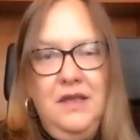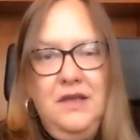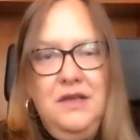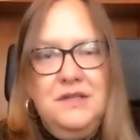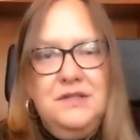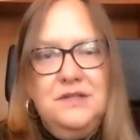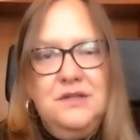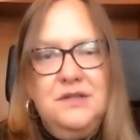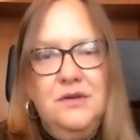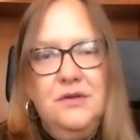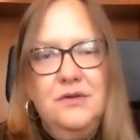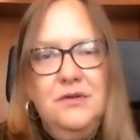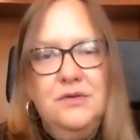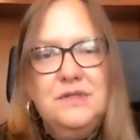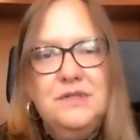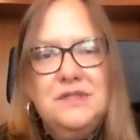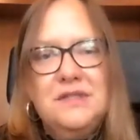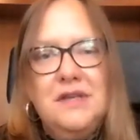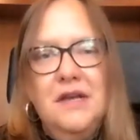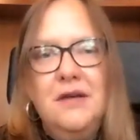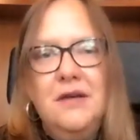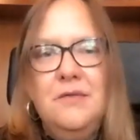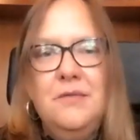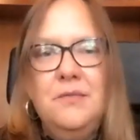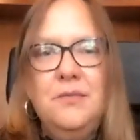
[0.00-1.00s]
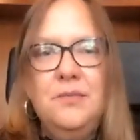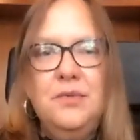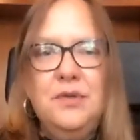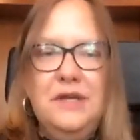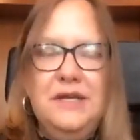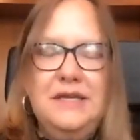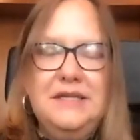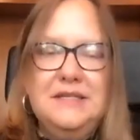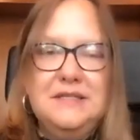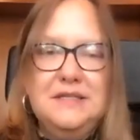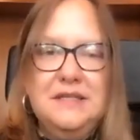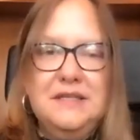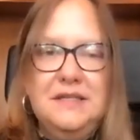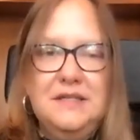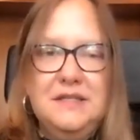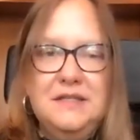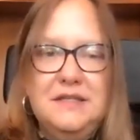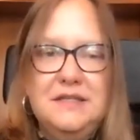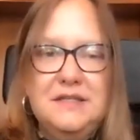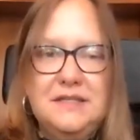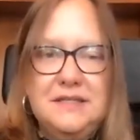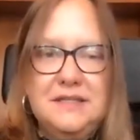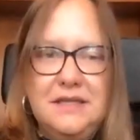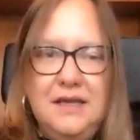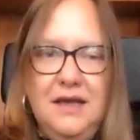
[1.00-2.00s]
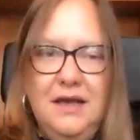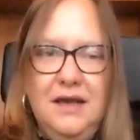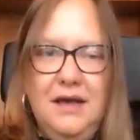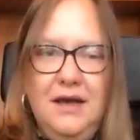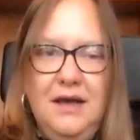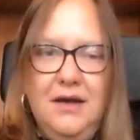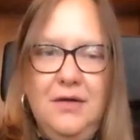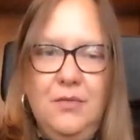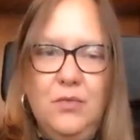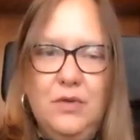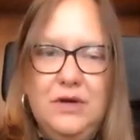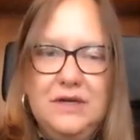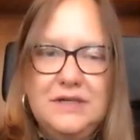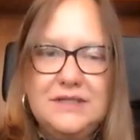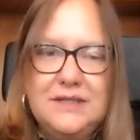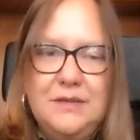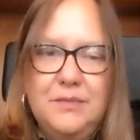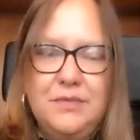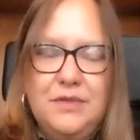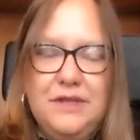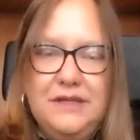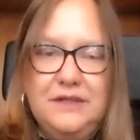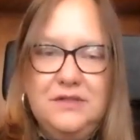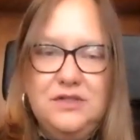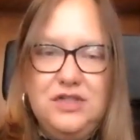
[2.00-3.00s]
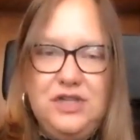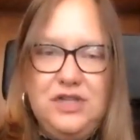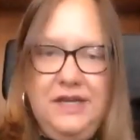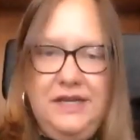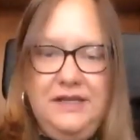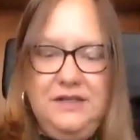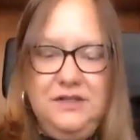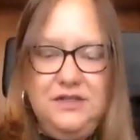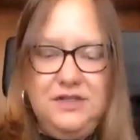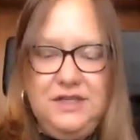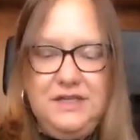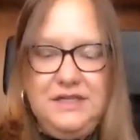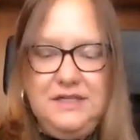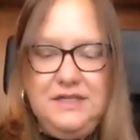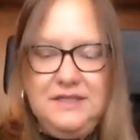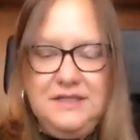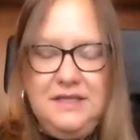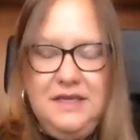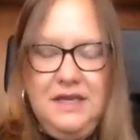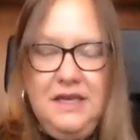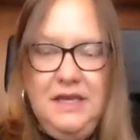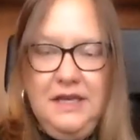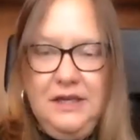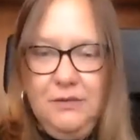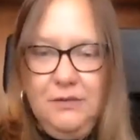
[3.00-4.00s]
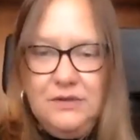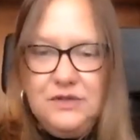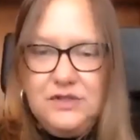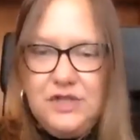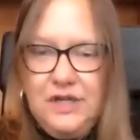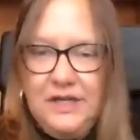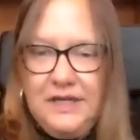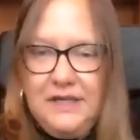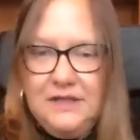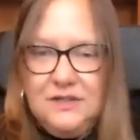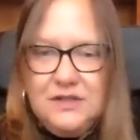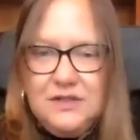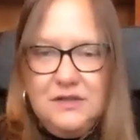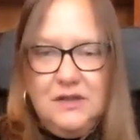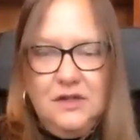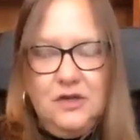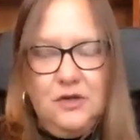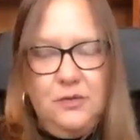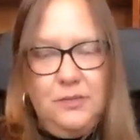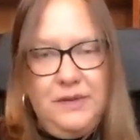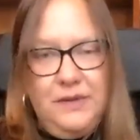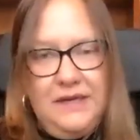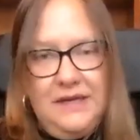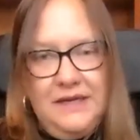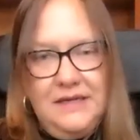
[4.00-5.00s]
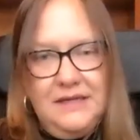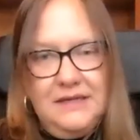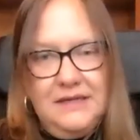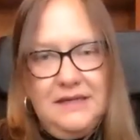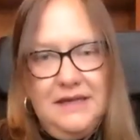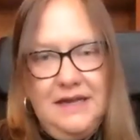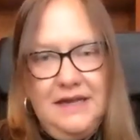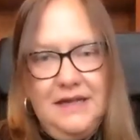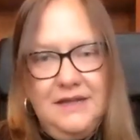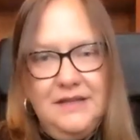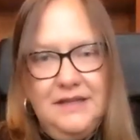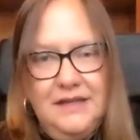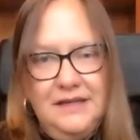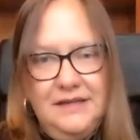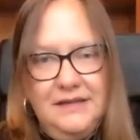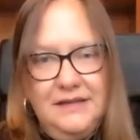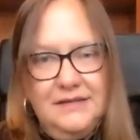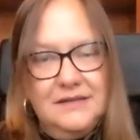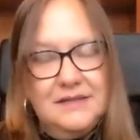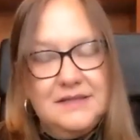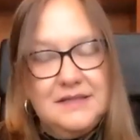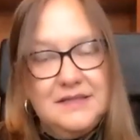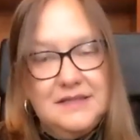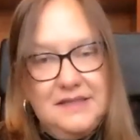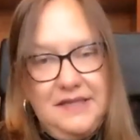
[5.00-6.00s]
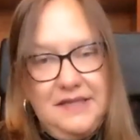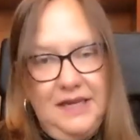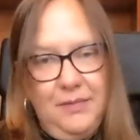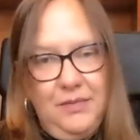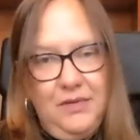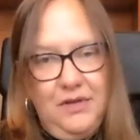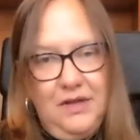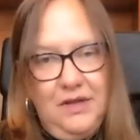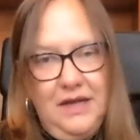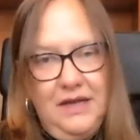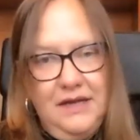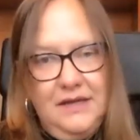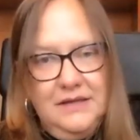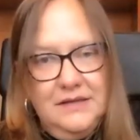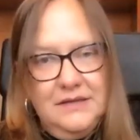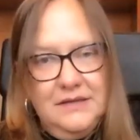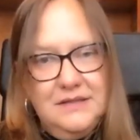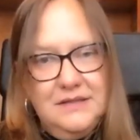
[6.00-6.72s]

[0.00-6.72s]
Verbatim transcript: So, some places um, where something changes, it will change a little bit and then stabilize